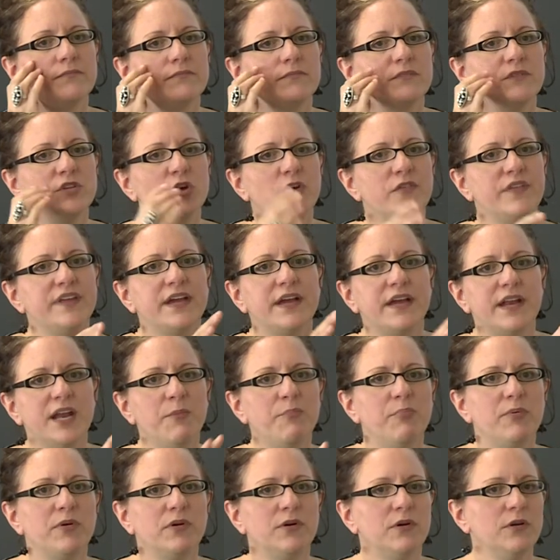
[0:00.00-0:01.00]
yo
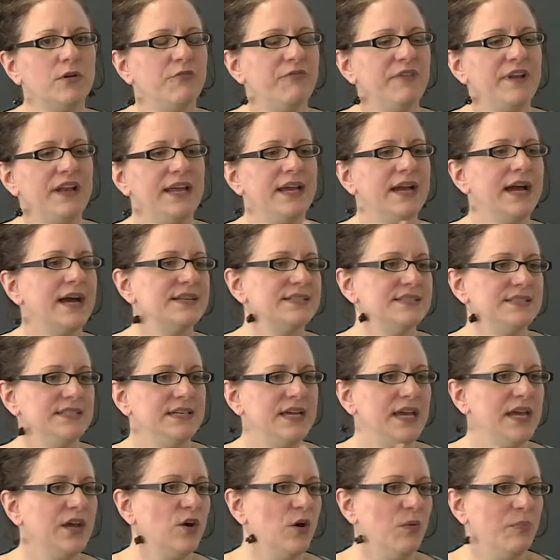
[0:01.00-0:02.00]
discrepo con Ofelia
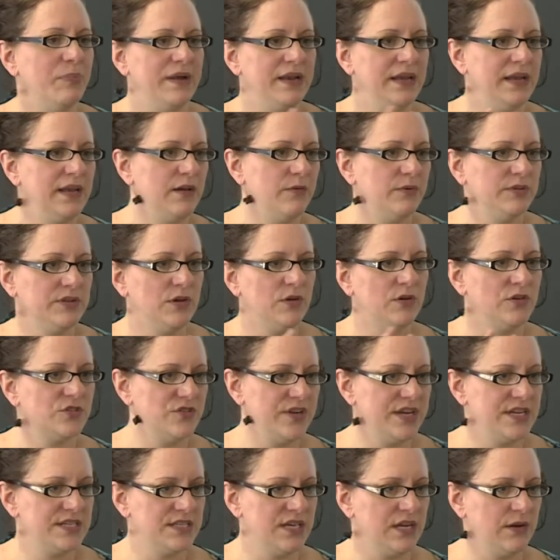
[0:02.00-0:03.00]
Garcia y compañía with the whole
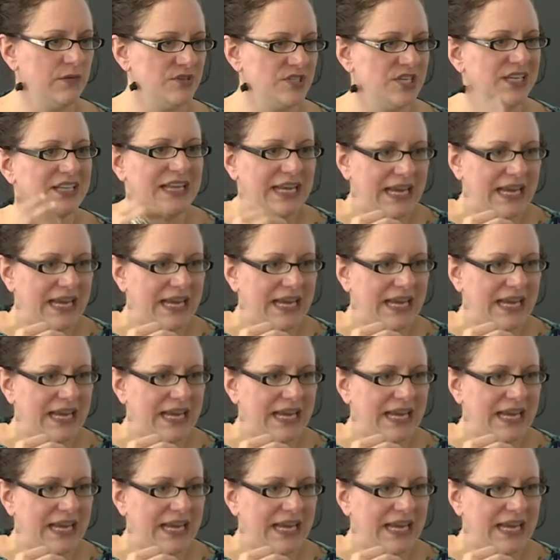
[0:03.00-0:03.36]
translanguaging.